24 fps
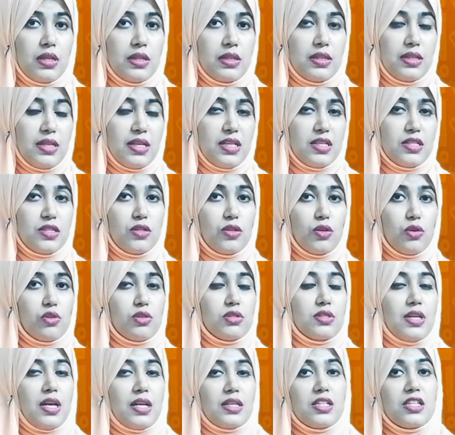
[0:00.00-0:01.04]

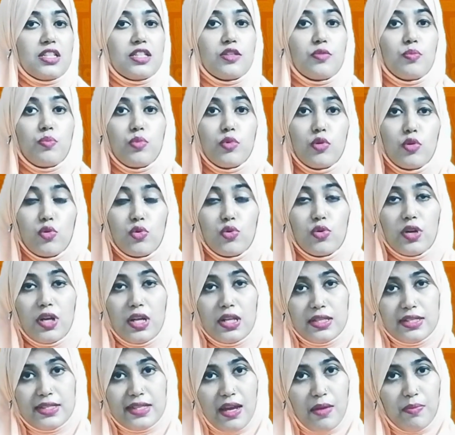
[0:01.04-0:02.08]
suggests
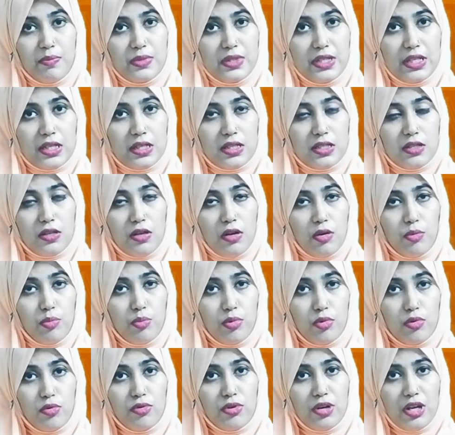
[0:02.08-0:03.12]
plural subjects or
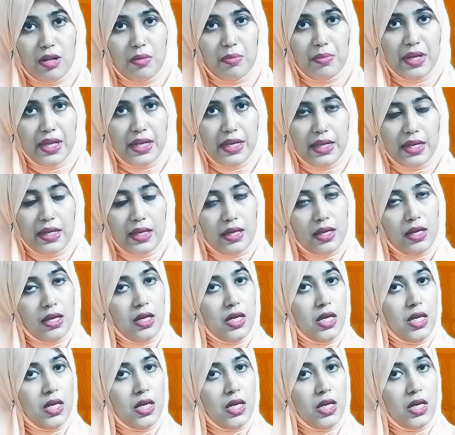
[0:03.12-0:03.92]
plural meaning.